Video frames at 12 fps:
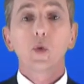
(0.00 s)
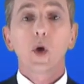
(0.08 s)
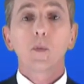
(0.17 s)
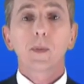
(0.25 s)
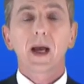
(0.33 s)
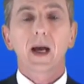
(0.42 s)
You
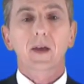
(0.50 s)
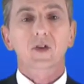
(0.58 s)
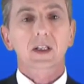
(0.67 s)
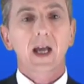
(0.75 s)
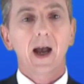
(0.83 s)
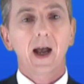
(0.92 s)
won't be
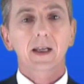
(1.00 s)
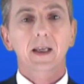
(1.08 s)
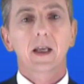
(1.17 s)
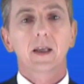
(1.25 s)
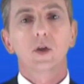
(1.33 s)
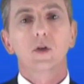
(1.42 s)
asked to
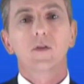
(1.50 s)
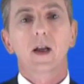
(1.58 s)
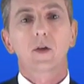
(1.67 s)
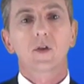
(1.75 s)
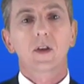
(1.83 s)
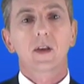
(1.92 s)
calculate U
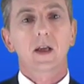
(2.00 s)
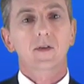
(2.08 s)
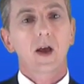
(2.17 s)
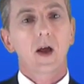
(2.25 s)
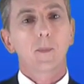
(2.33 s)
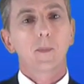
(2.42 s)
values in the
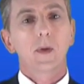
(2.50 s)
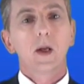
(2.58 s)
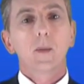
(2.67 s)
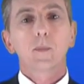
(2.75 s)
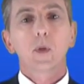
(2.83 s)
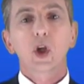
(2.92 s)
exam,
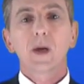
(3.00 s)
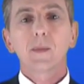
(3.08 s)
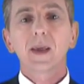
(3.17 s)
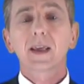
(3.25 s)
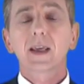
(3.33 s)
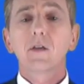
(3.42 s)
but you
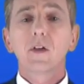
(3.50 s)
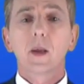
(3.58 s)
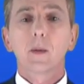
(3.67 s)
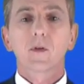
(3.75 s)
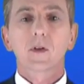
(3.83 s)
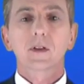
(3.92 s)
may be
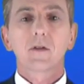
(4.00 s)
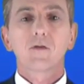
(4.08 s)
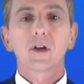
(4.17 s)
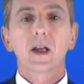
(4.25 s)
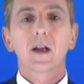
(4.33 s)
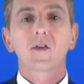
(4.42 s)
given them for
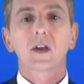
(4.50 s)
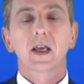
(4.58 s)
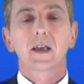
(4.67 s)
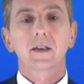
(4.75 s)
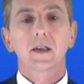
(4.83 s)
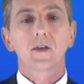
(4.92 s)
different
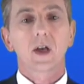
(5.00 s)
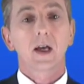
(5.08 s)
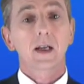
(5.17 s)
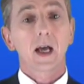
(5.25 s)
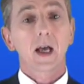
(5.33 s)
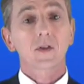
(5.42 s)
insulators
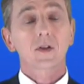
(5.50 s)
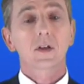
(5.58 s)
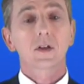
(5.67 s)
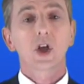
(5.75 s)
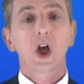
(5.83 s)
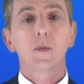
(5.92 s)
and asked
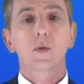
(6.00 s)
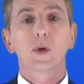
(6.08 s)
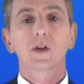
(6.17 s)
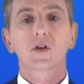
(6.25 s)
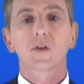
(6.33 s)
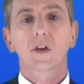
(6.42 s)
to
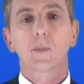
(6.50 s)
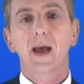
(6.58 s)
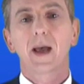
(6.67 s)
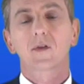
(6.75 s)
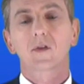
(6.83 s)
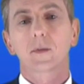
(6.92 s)
determine which is the
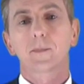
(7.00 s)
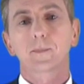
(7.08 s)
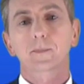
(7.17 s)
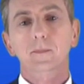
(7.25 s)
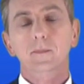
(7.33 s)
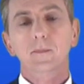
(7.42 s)
best.
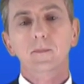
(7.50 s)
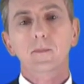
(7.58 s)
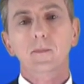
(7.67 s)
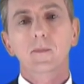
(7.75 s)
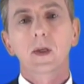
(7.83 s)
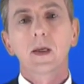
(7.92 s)

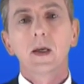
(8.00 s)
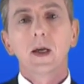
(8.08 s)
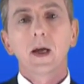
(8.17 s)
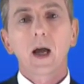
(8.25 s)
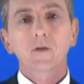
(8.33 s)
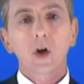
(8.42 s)

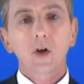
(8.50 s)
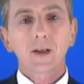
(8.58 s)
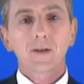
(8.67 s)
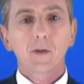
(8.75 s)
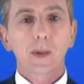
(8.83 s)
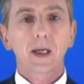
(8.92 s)
I've
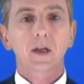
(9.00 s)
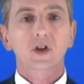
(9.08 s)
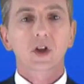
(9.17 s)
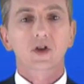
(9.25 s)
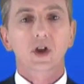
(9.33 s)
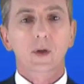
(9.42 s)
got here a
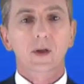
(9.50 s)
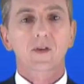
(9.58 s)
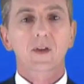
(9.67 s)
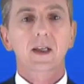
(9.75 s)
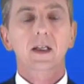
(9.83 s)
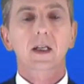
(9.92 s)
picture
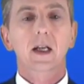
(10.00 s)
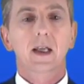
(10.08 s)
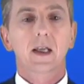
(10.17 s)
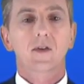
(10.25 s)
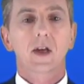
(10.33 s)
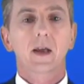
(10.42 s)
showing single
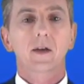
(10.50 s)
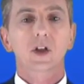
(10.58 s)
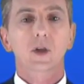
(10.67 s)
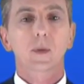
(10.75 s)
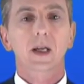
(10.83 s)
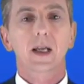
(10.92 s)
glazed
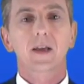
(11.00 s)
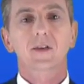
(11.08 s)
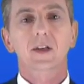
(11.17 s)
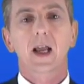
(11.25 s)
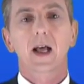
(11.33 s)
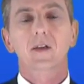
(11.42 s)
and double
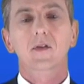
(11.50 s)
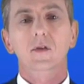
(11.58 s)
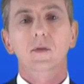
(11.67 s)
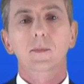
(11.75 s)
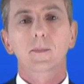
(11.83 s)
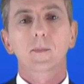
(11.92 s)
glazed
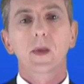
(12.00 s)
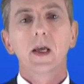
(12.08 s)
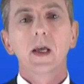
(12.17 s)
glass.